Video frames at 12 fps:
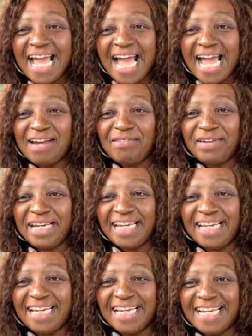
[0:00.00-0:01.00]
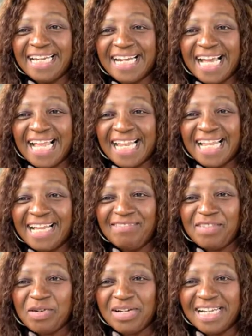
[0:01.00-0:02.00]
Irene, I love
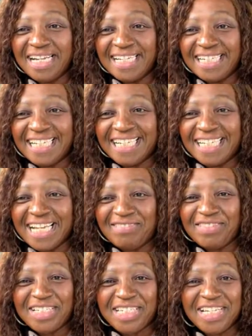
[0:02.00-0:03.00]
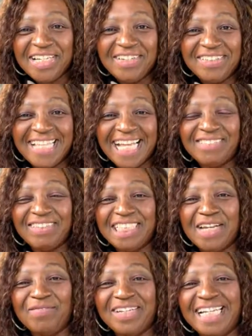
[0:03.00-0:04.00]
you, hon. I love you too. Thanks for
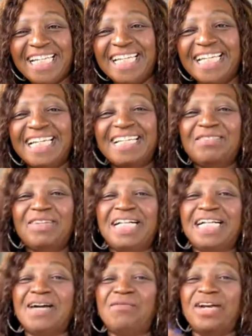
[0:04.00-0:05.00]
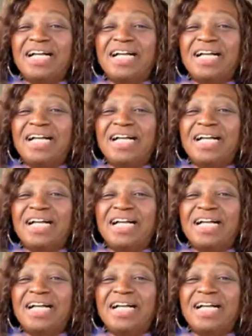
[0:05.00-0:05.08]
jumping in. Welcome.